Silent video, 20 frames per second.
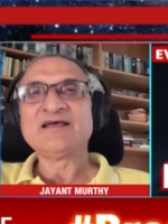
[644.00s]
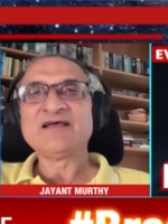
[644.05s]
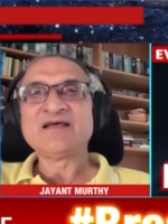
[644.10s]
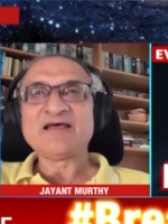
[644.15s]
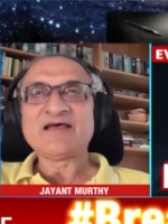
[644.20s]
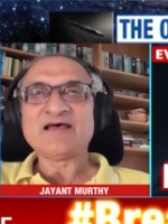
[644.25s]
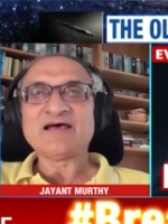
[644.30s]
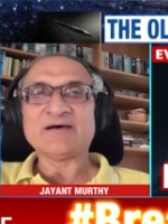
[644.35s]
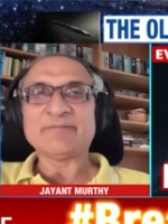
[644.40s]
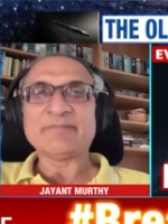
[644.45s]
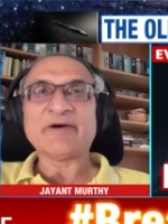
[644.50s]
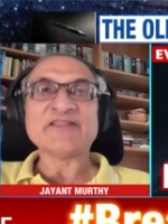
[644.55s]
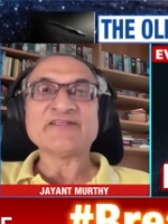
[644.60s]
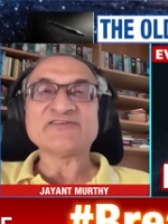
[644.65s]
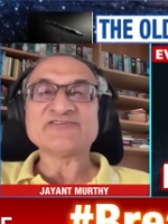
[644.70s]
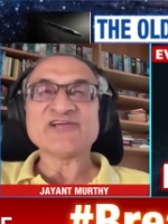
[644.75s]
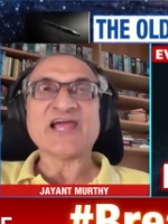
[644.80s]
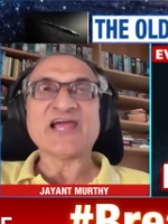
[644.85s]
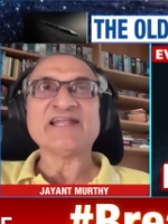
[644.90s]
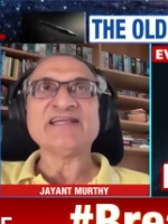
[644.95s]
uh, by the
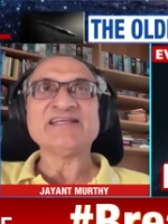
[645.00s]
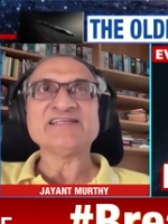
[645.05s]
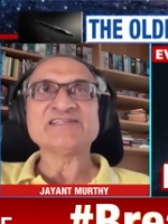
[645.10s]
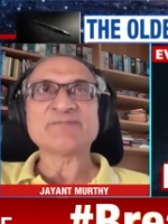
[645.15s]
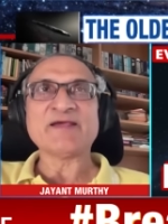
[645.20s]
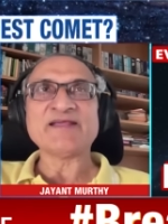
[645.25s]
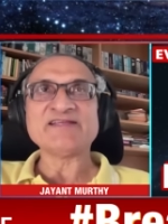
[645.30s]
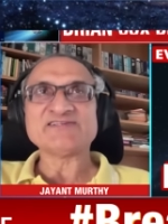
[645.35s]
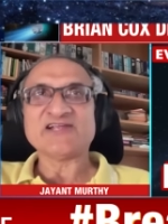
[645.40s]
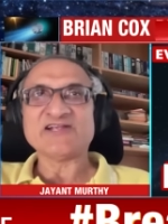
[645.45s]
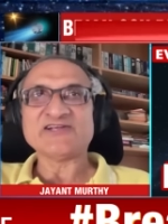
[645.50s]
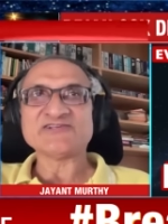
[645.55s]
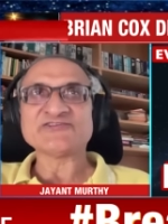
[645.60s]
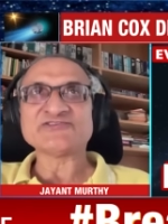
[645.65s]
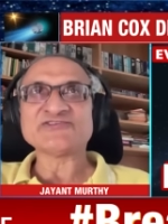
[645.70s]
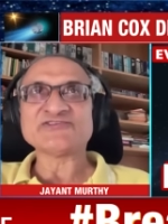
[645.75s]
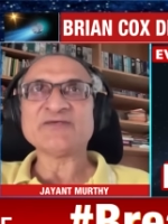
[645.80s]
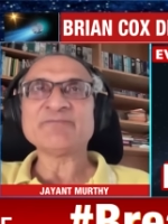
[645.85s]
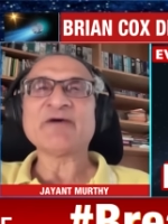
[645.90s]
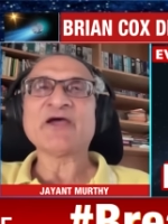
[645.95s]
Chinese Space
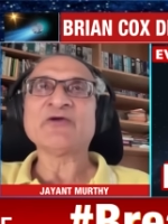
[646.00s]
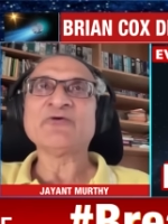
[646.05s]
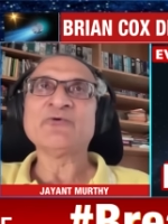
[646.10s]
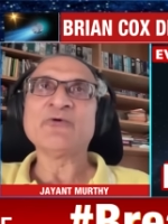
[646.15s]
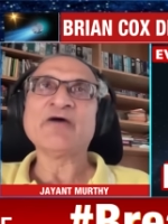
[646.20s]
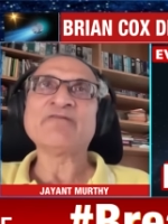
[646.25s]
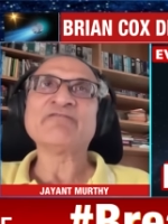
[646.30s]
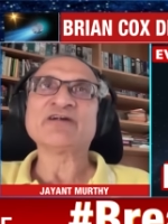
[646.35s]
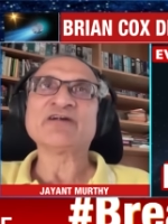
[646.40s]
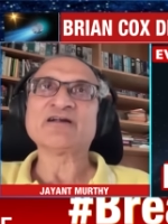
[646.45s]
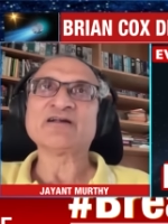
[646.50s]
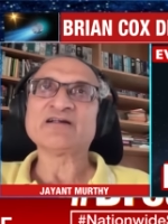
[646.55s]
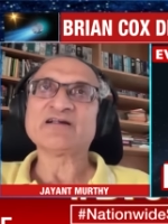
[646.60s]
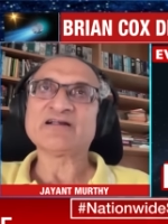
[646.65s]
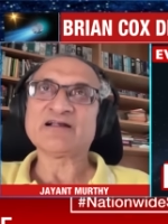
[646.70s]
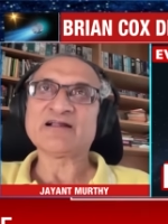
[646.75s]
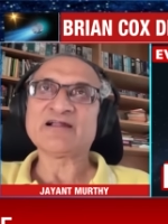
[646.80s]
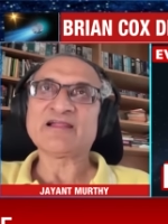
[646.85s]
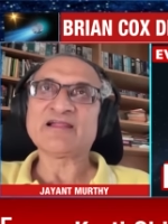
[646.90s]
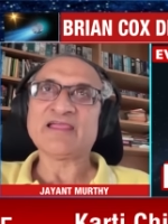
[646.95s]
Agency, by whoever
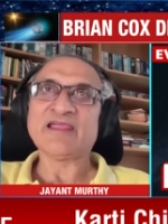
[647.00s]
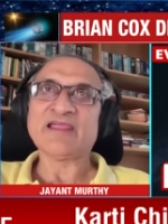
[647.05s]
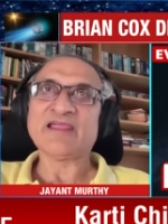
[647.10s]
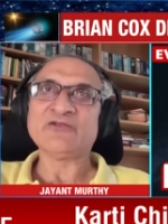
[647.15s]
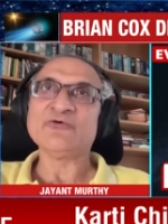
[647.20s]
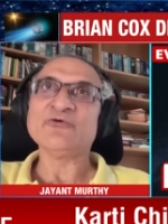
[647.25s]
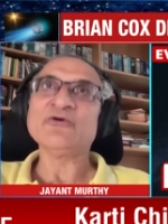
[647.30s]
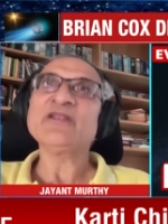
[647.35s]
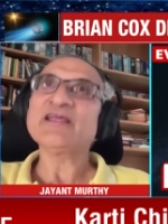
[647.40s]
can do it.